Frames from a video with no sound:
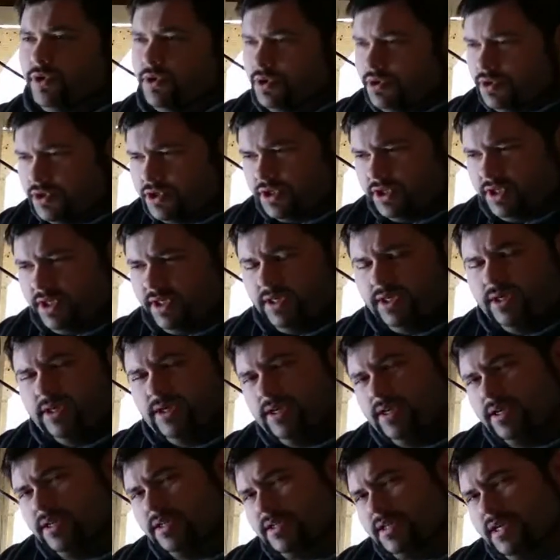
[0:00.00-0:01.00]
Usually
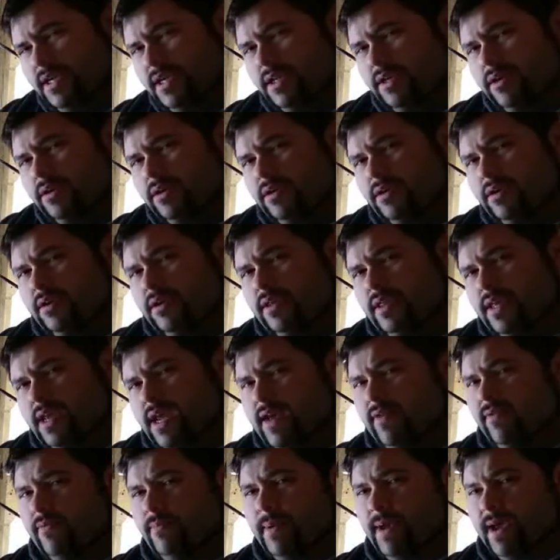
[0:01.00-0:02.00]
it's either
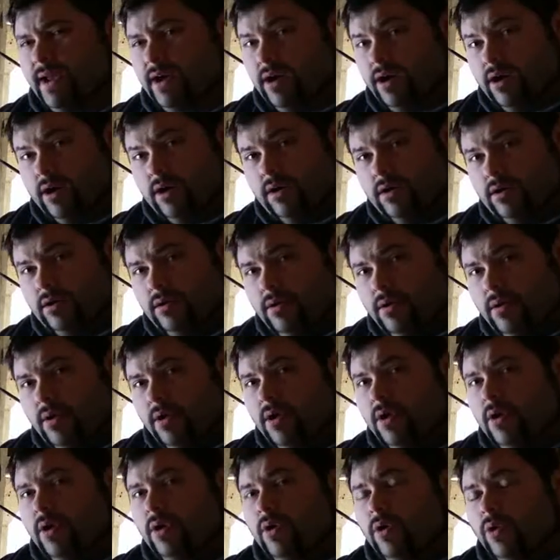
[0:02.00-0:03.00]
they have a bad heart
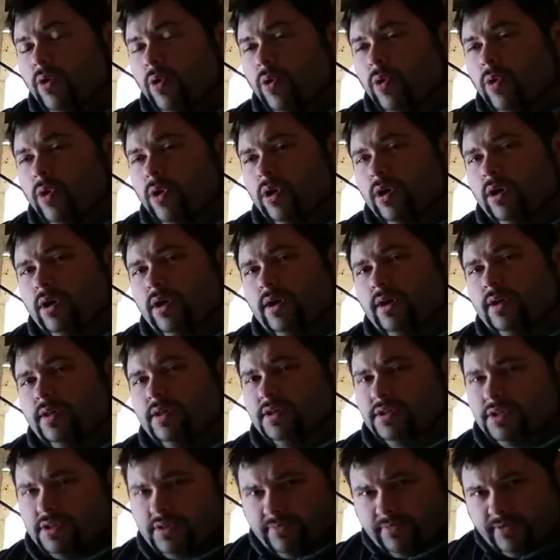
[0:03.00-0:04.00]
or
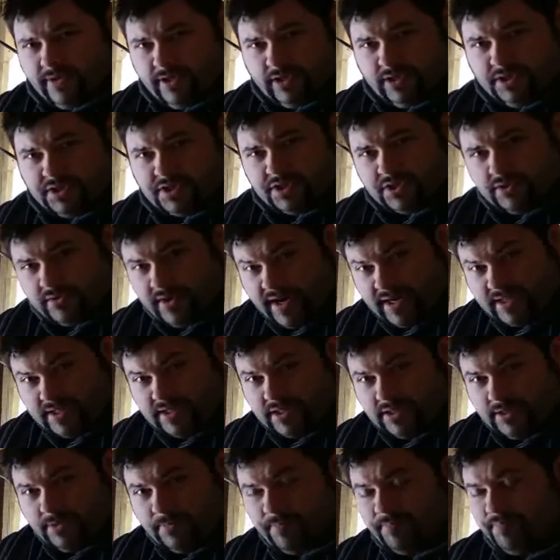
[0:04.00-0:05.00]
they're severely
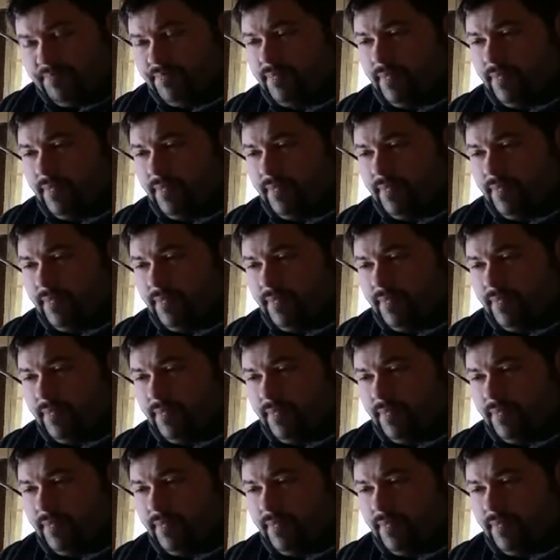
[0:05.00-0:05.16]
stressed.